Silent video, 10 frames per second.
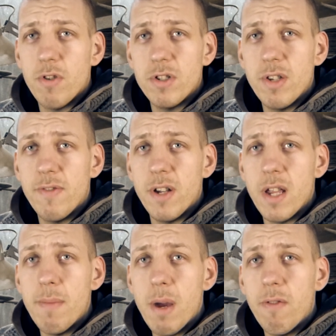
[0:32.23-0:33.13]
received
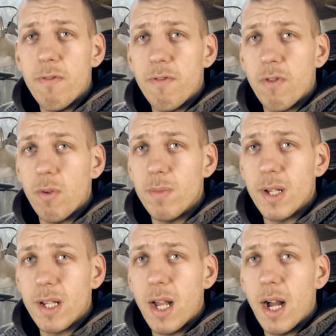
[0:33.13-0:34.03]
an email from
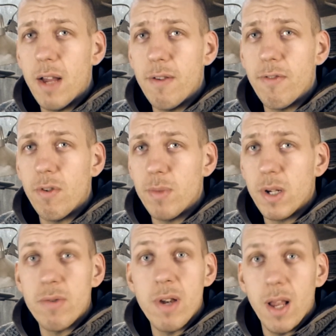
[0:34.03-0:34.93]
the guy from
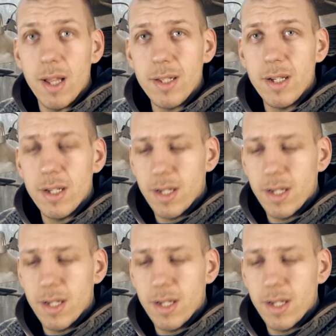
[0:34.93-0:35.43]
the Greenland,